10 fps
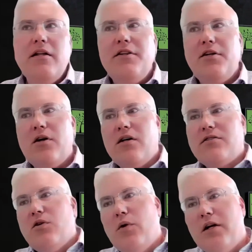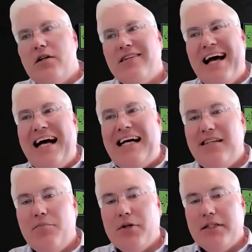There are also what are called
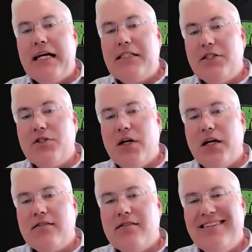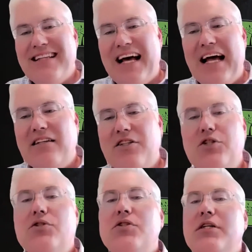asset protection trusts that
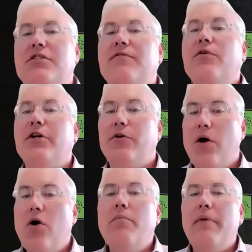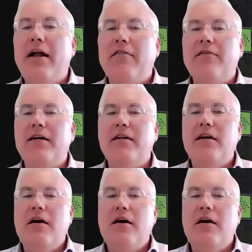usually is for your own benefit,